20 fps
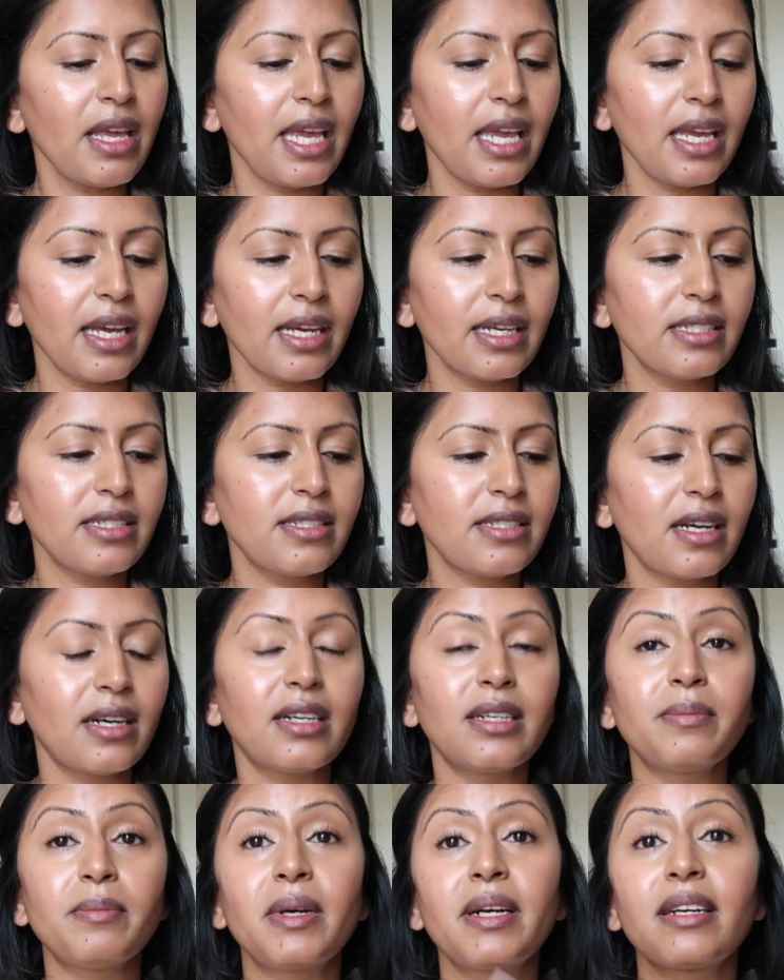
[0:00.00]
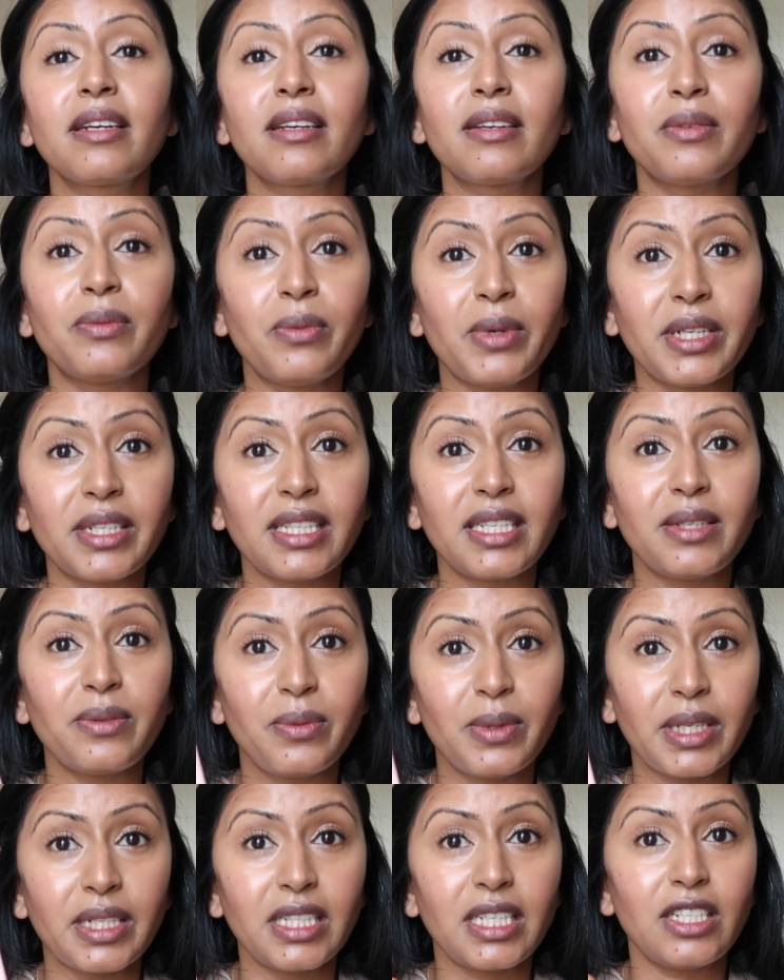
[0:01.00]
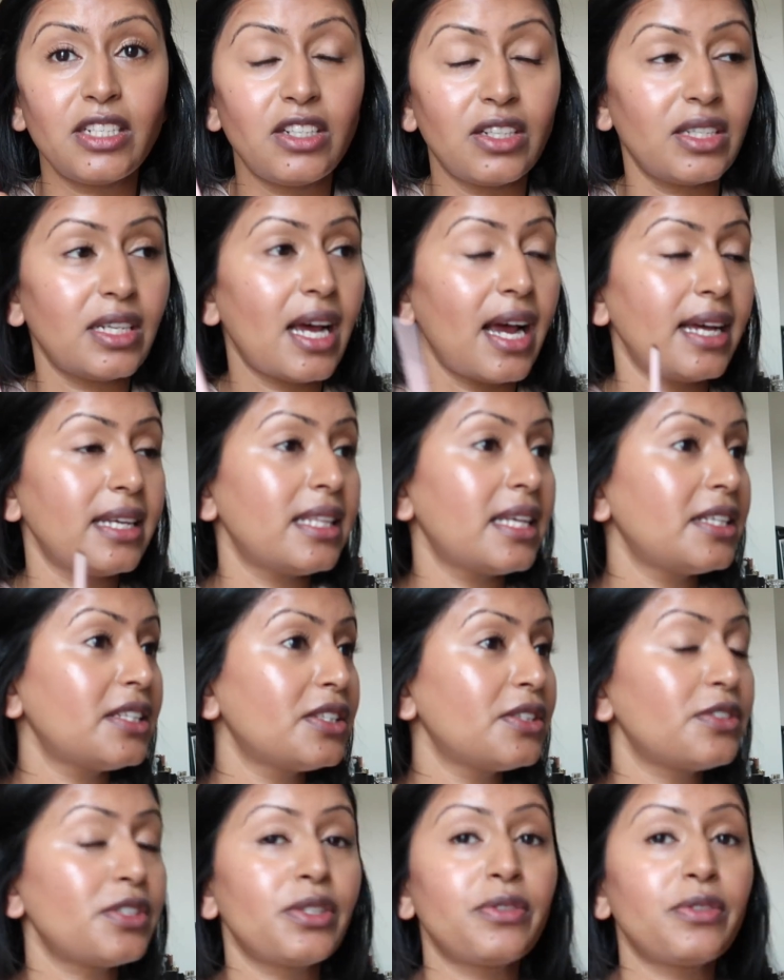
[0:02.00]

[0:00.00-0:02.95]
and really, really good eyeliner.